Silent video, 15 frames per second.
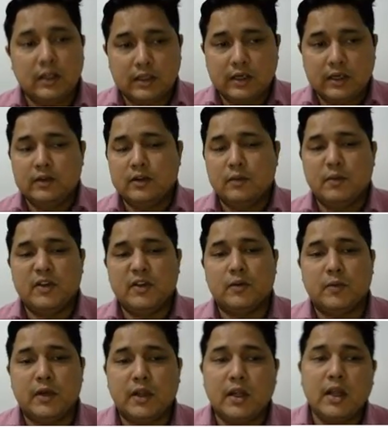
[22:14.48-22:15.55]
That is the
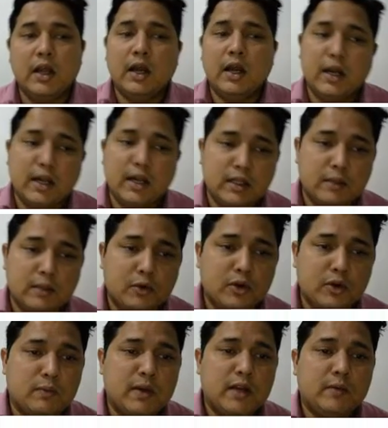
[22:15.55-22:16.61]
basic meaning. Again, the
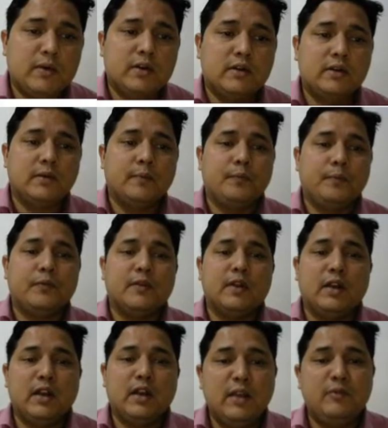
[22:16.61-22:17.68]
project management
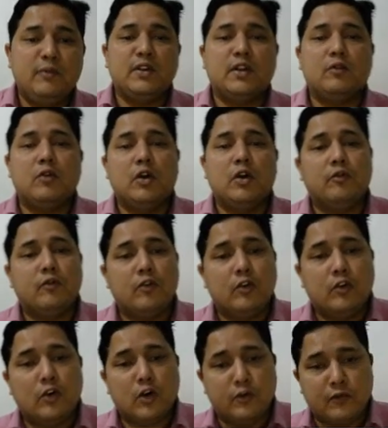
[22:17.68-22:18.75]
lives in the world of
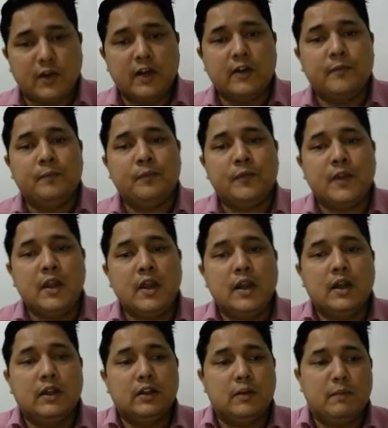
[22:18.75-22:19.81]
conflict.
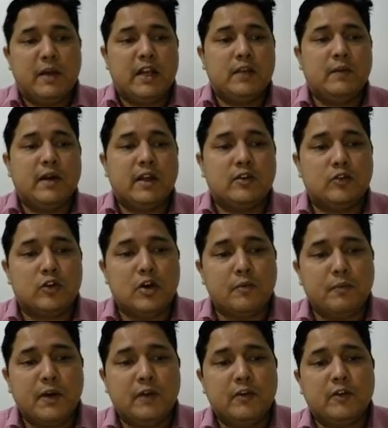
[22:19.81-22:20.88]
The management has to
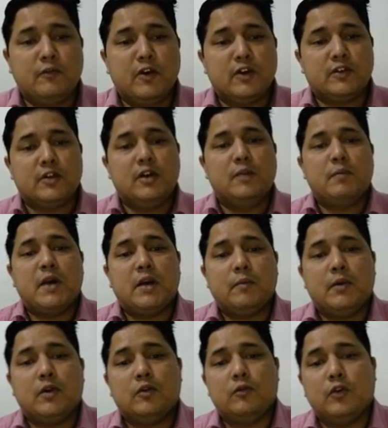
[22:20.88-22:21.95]
compete with functional
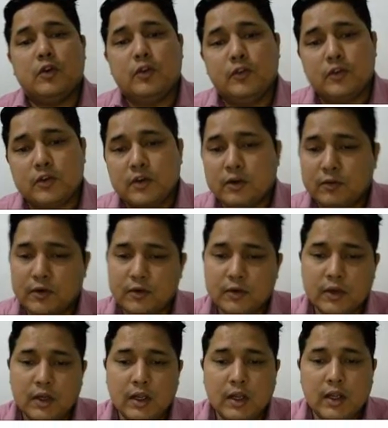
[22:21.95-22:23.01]
department for resources. Of course,
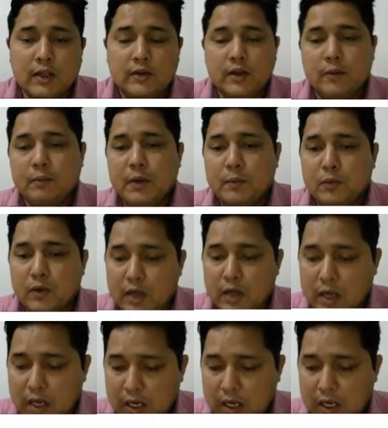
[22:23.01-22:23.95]
see, people